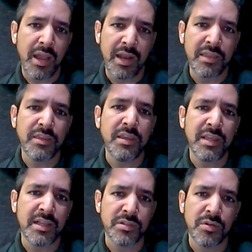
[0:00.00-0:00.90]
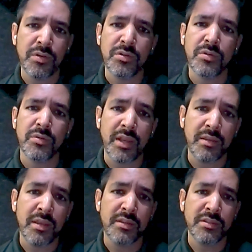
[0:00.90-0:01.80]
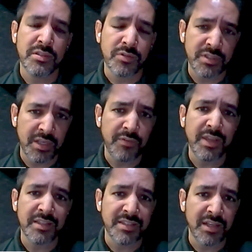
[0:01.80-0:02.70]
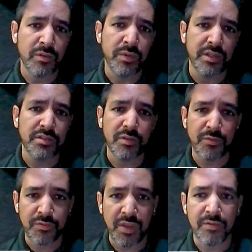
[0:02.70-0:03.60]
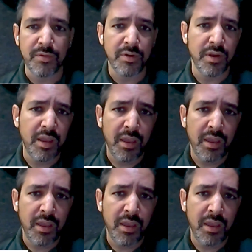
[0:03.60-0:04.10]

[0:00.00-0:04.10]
And I think that's going to create significant tailwinds to favor